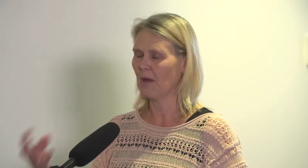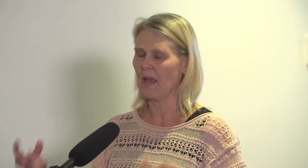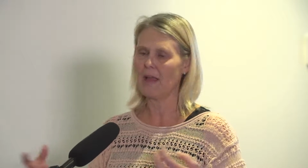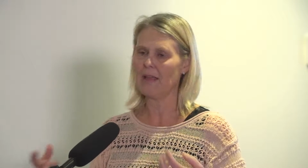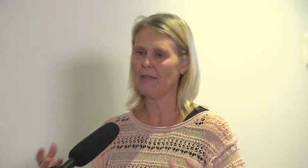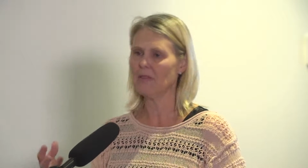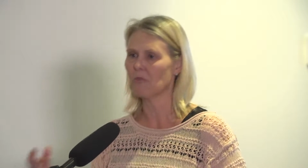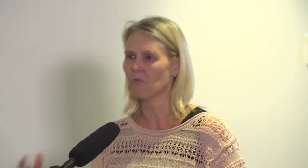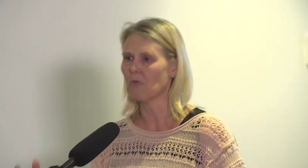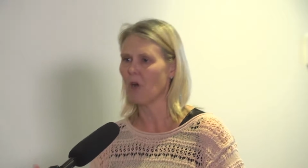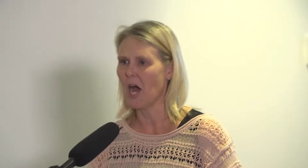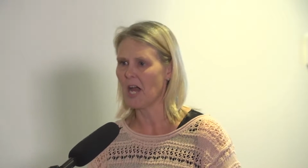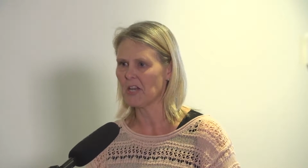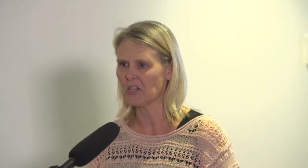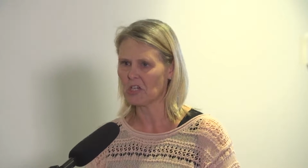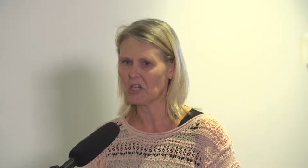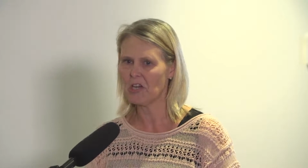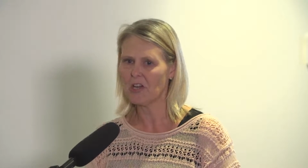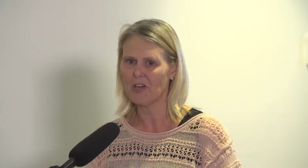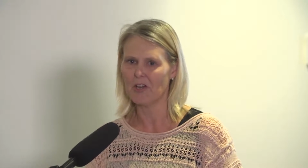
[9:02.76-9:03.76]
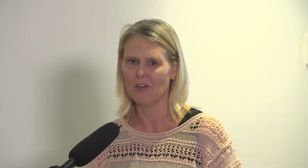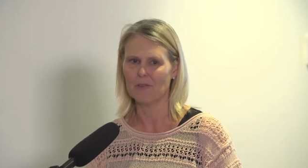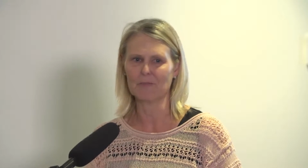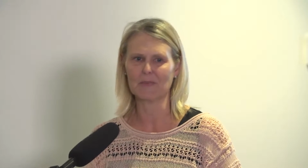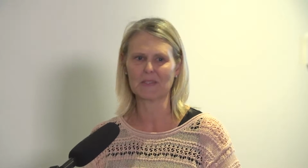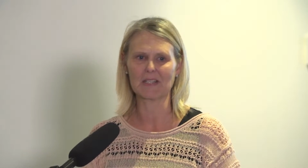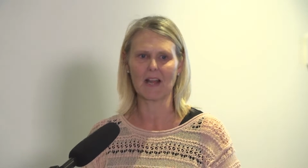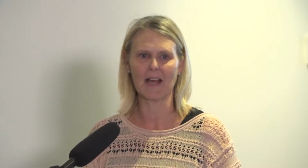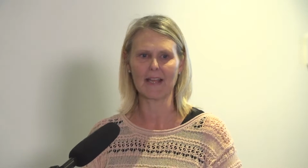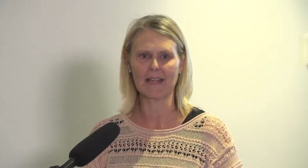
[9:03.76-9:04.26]
in the right
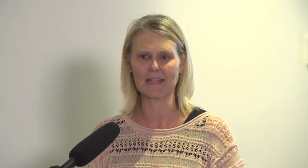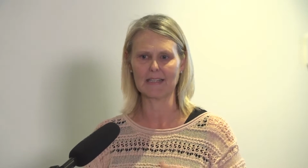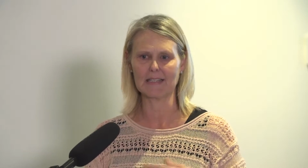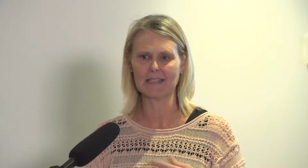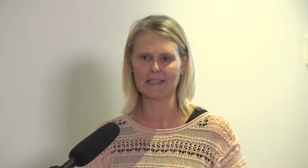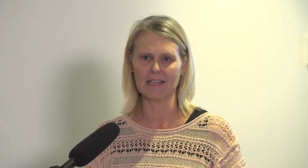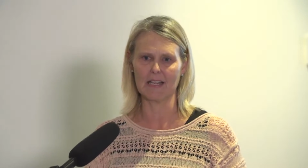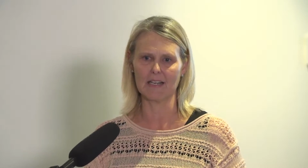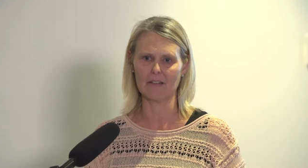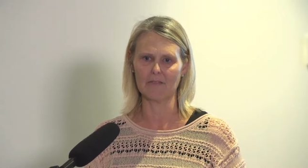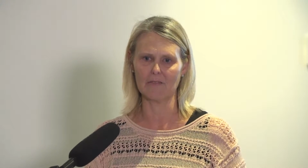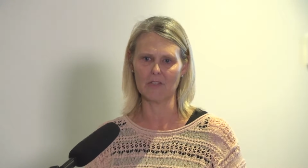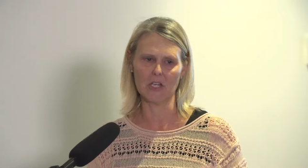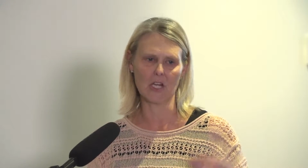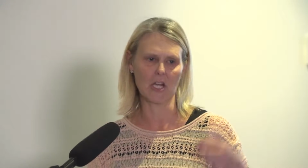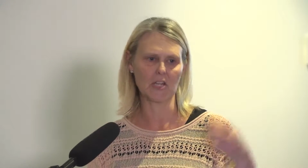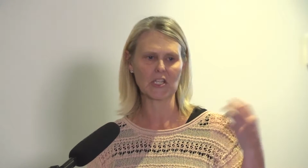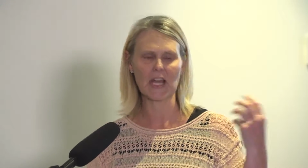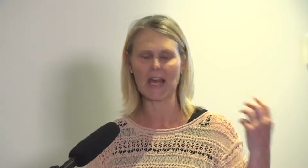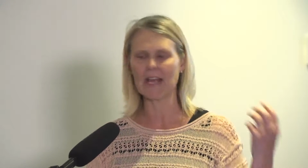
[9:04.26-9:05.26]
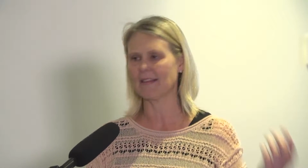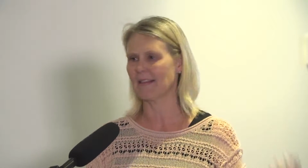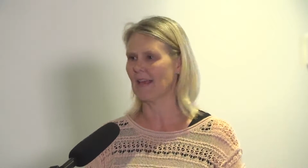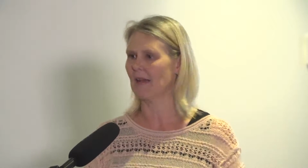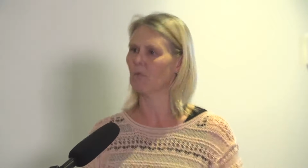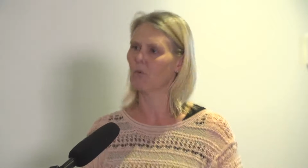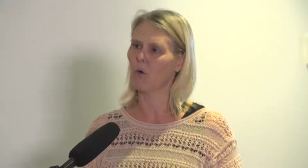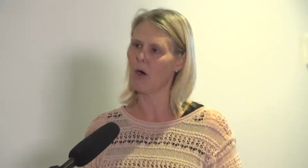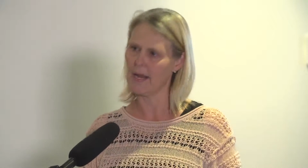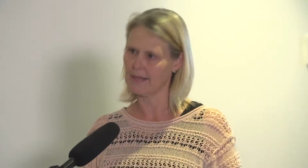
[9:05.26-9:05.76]
terms, like instead of, you know, take
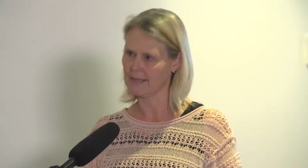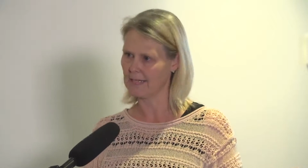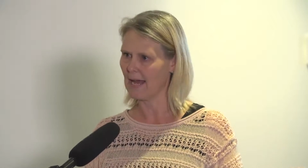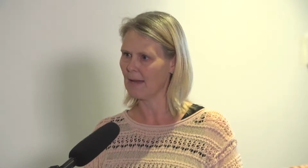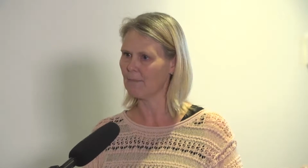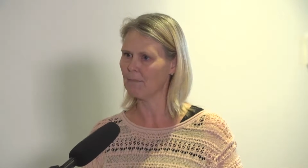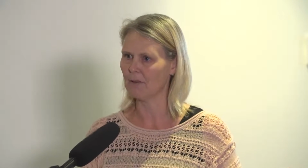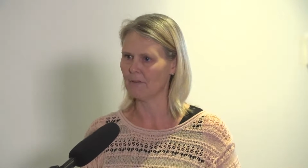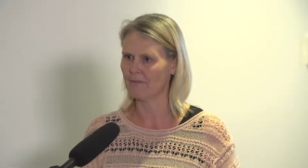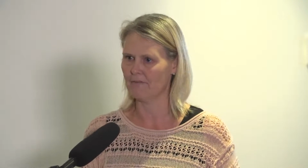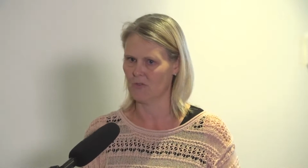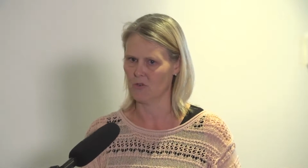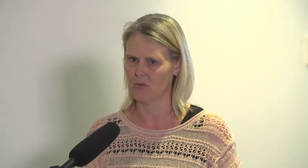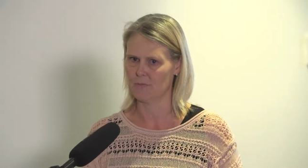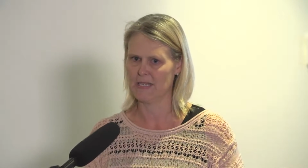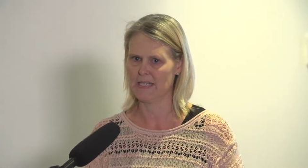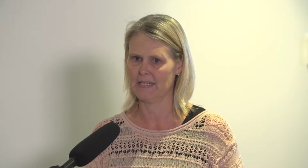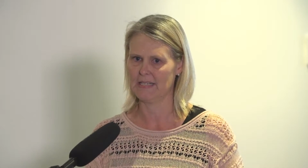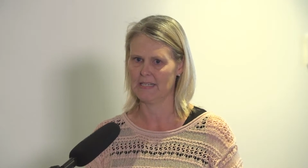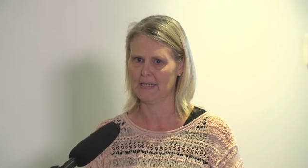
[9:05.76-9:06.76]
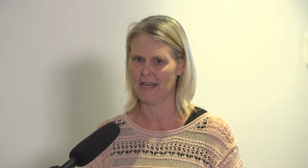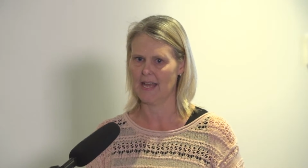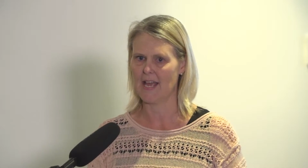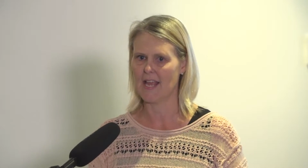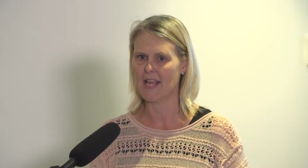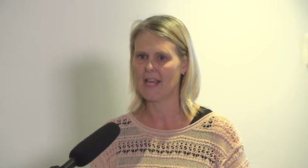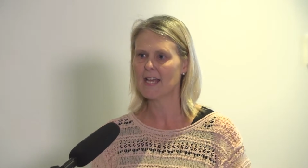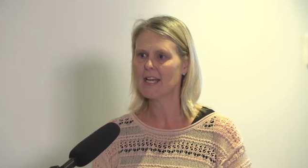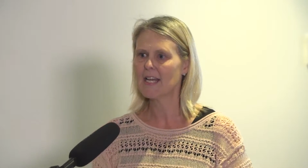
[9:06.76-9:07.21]
that white tablet for me today,